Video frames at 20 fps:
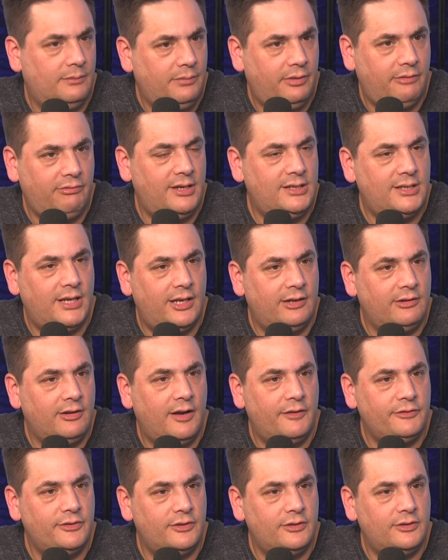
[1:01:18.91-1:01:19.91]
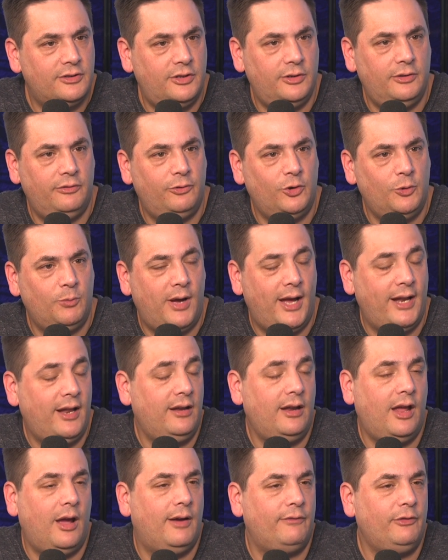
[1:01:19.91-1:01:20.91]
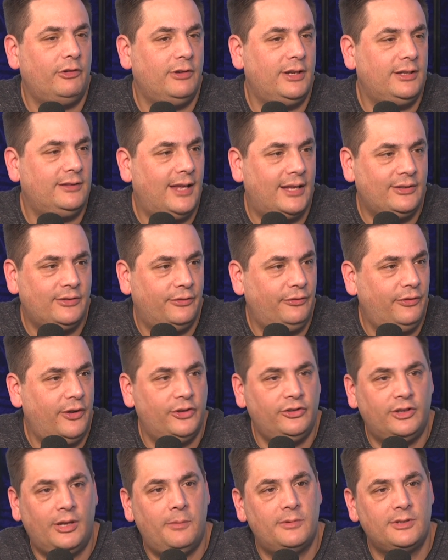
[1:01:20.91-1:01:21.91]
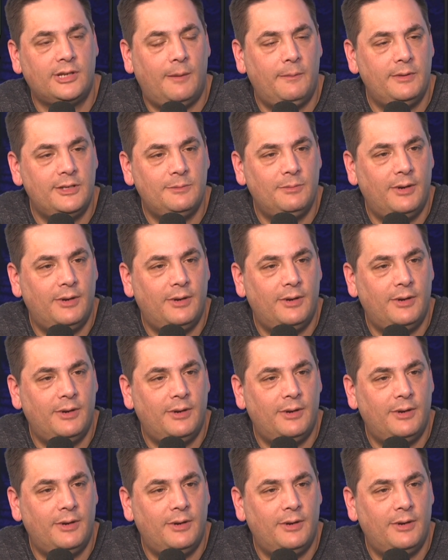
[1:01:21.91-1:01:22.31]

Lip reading: 3 centre halves and 2 fullback. I don't know. I've not really. That's the first time it's come into my